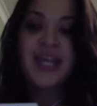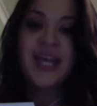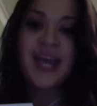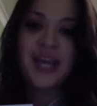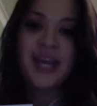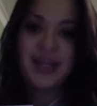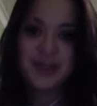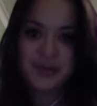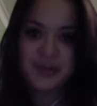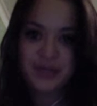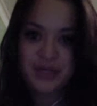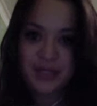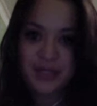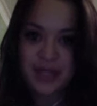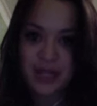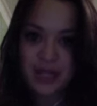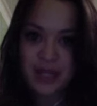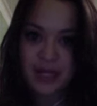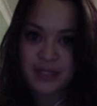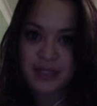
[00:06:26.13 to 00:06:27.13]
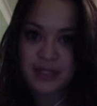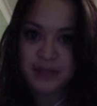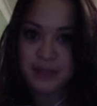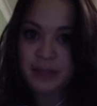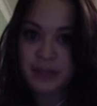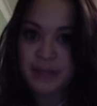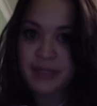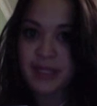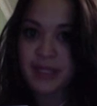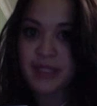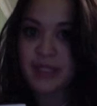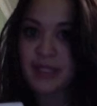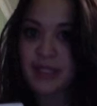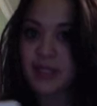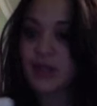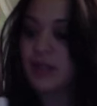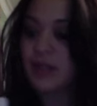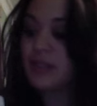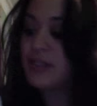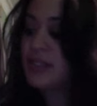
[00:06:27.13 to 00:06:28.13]
And the green line has our peptide
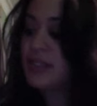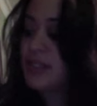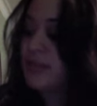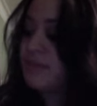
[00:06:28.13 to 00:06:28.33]
technology.